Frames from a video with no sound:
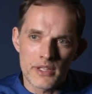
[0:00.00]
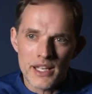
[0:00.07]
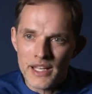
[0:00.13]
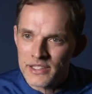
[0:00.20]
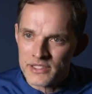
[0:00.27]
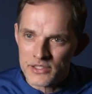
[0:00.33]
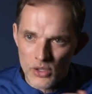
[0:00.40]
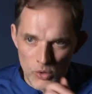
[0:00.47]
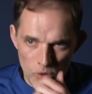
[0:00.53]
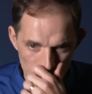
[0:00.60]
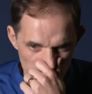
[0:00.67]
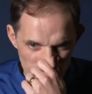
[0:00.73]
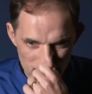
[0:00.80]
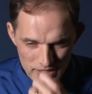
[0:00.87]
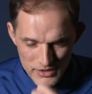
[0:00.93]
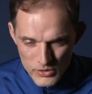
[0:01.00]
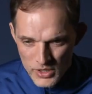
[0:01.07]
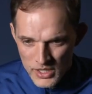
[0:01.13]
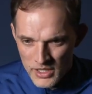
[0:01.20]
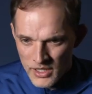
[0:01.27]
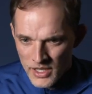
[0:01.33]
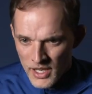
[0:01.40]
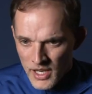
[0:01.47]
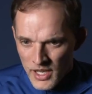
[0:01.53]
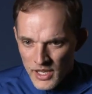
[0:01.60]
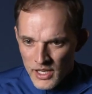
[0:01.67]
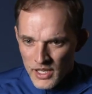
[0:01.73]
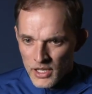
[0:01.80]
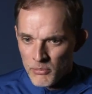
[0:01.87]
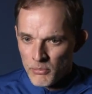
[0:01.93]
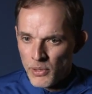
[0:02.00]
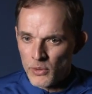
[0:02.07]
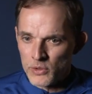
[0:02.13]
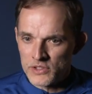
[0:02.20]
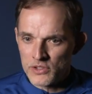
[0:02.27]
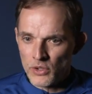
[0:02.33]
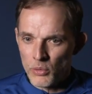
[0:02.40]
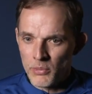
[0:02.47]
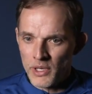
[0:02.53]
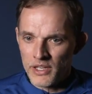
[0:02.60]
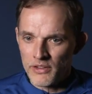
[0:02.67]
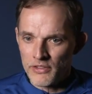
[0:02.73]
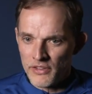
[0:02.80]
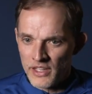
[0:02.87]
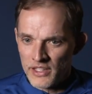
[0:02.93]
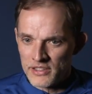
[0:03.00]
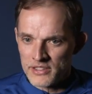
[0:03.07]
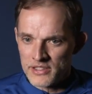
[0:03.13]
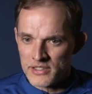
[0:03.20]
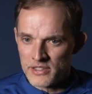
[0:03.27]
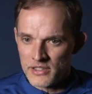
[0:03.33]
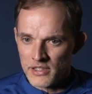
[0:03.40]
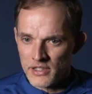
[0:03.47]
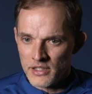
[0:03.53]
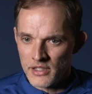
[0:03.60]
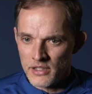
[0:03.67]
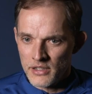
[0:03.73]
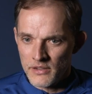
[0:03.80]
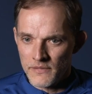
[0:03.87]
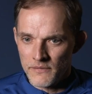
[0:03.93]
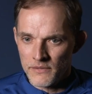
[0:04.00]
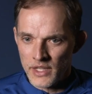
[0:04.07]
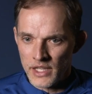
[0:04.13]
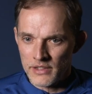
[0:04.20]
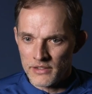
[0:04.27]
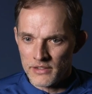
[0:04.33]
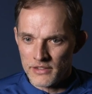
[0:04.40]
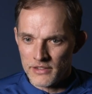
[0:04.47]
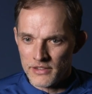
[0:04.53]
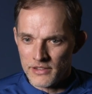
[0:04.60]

and so on that you can impose so many things uh, that